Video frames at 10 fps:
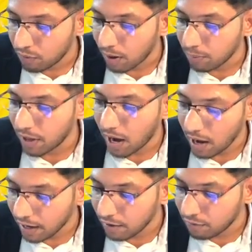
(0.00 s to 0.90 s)
from the
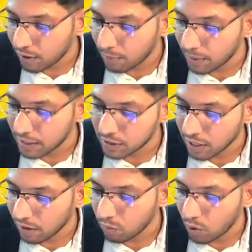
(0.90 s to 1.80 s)

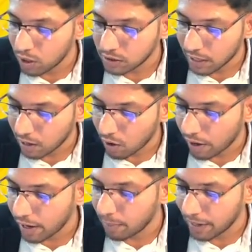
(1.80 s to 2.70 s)
information was
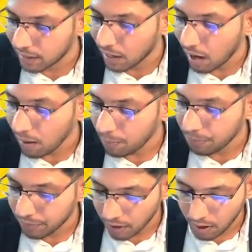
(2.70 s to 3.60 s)
recorded by the
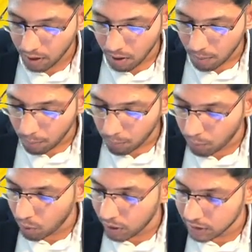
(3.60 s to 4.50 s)

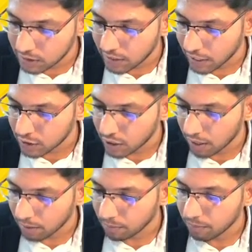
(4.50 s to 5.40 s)
police
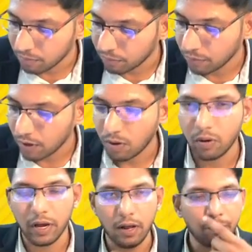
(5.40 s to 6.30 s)
station.
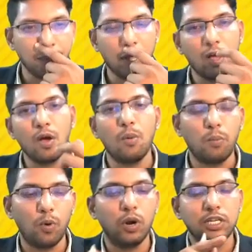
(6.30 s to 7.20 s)
Okay na,
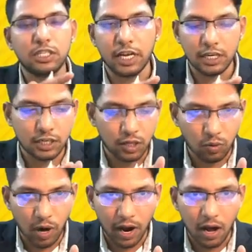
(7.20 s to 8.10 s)
police station
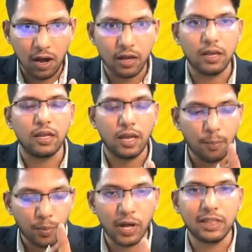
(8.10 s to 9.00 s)
dwara
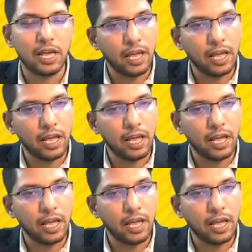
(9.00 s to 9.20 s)
eppudaithe